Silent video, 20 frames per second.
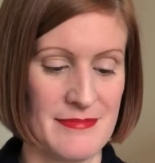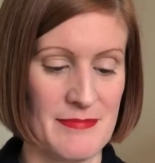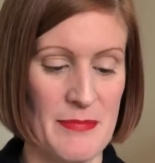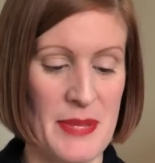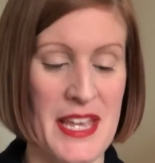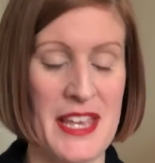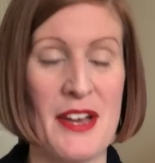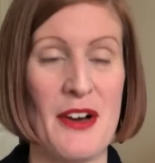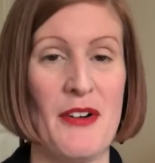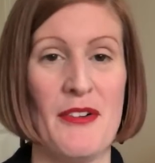
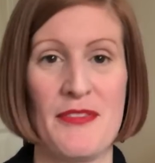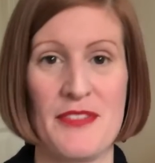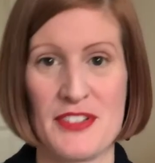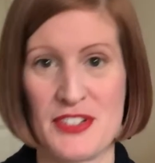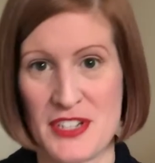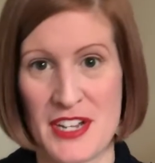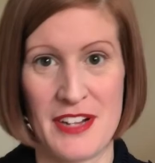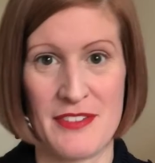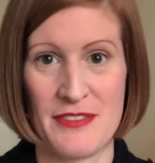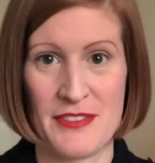pick it off the
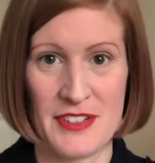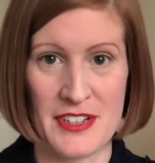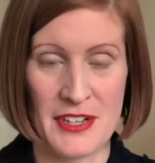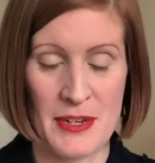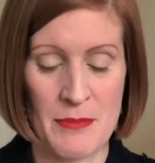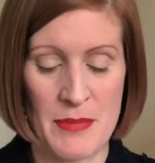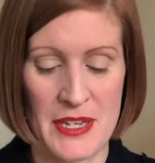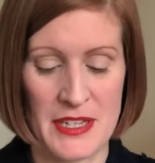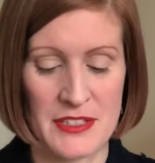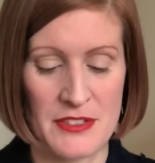shelf, and I
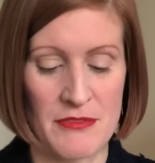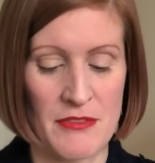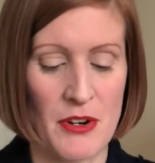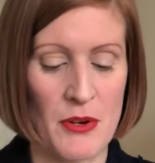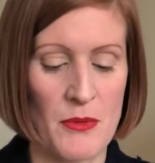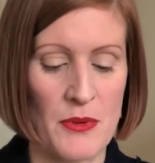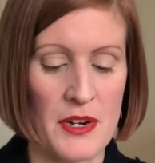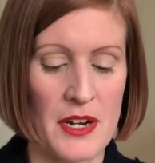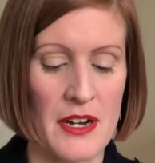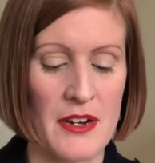picked the
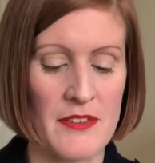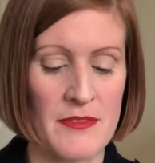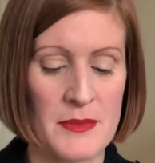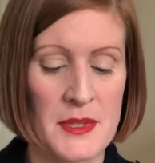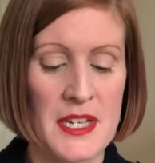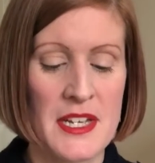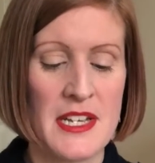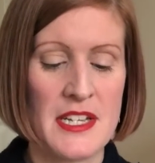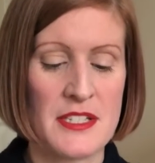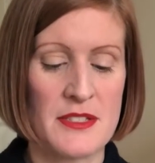wrong one up.
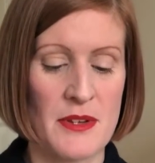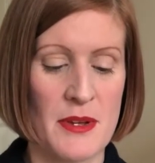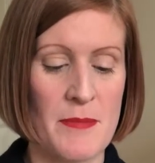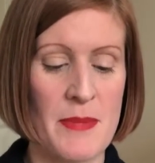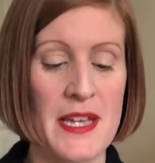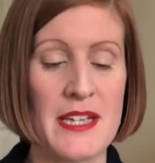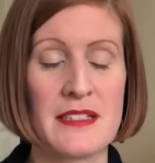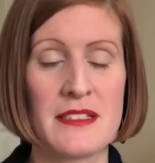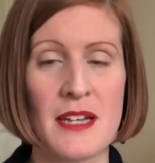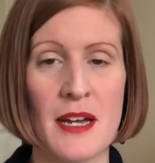So I
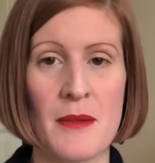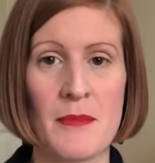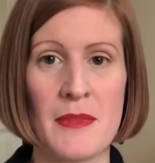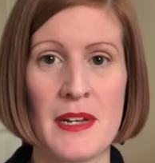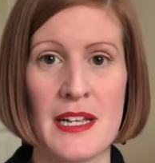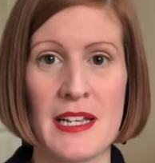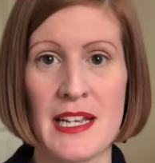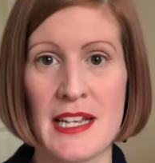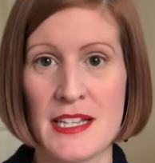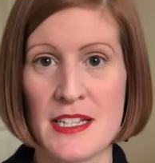picked up
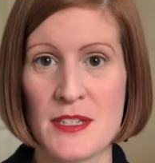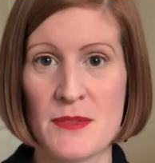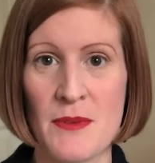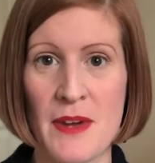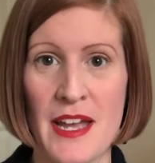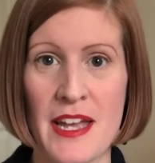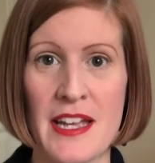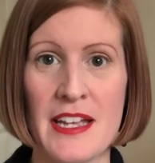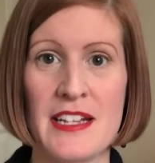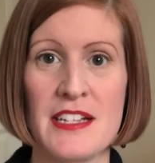a lace
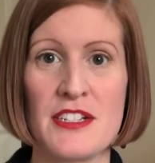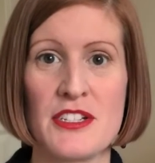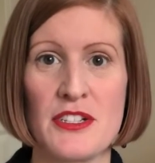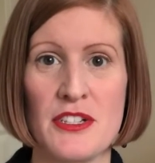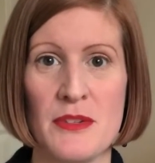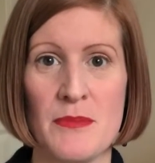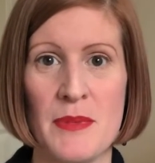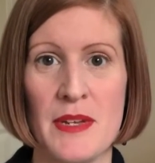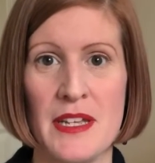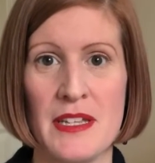weight and it
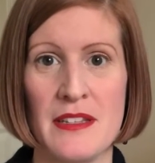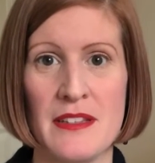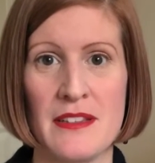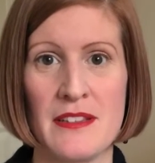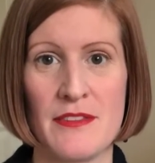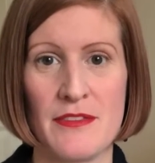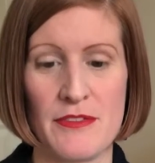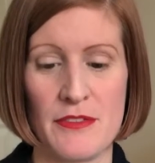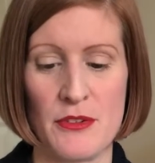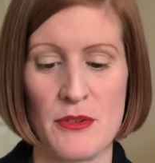should have been
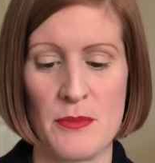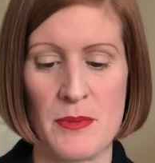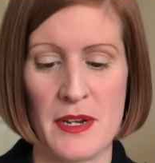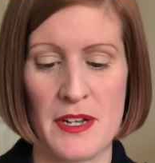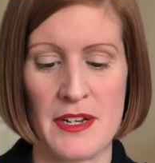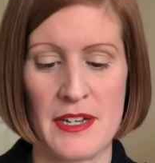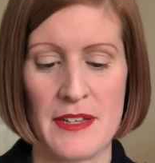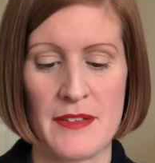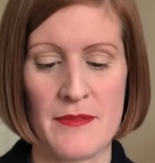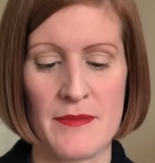the
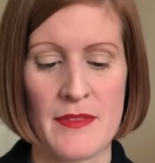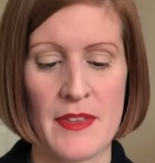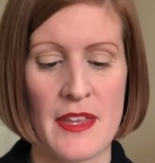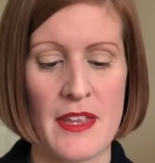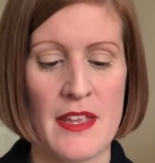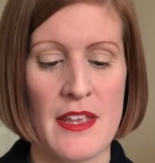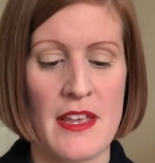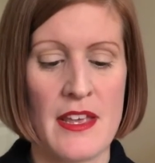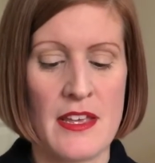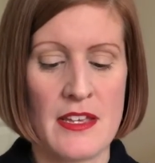4-ply.
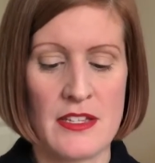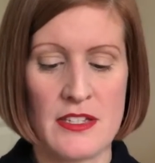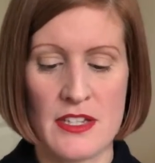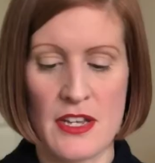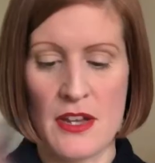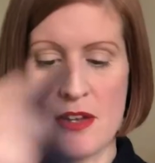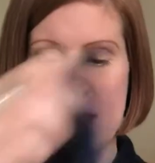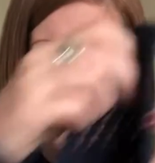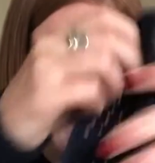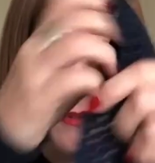
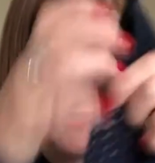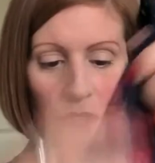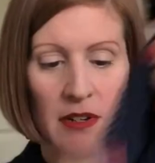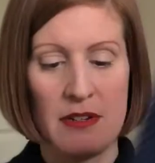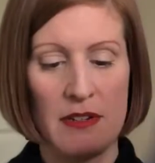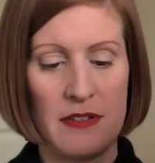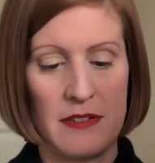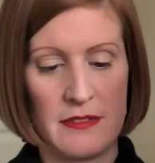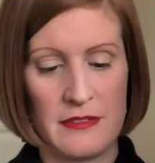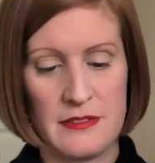So
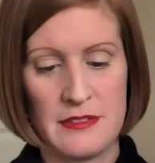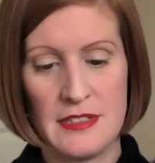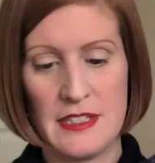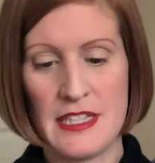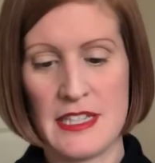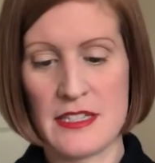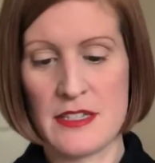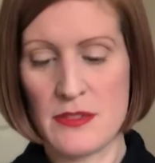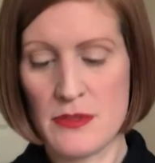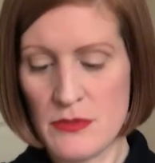
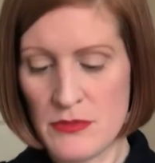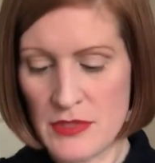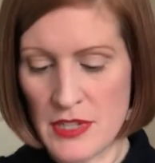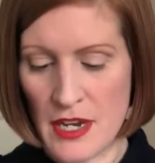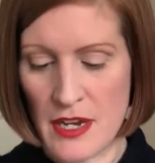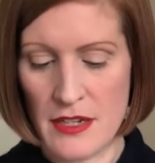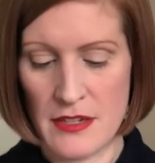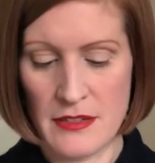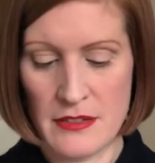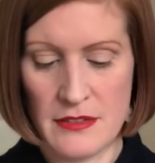it's all
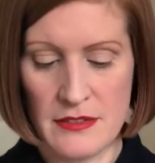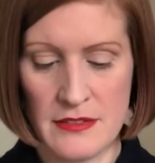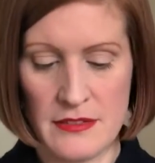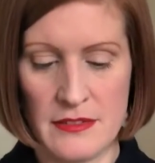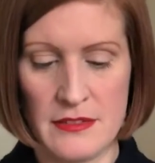done.